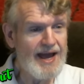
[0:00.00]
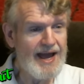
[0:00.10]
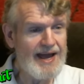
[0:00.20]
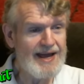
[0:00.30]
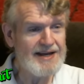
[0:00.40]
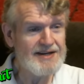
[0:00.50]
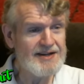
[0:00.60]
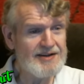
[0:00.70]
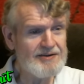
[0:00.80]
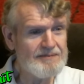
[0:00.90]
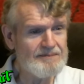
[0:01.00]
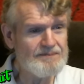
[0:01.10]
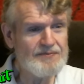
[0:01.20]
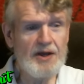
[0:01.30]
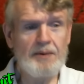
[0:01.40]
and
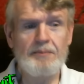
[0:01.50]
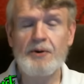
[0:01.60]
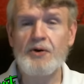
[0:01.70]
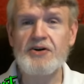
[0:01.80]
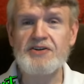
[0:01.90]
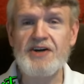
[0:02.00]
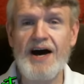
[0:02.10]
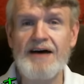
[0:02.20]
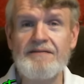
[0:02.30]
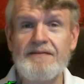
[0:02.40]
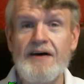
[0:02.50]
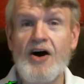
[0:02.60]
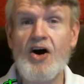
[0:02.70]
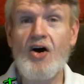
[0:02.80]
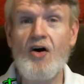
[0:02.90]
Bokertov,
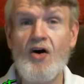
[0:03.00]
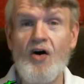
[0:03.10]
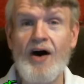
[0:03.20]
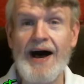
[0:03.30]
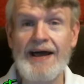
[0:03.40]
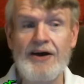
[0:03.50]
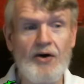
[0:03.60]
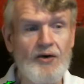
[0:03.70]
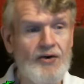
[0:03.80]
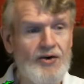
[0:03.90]
Ohio.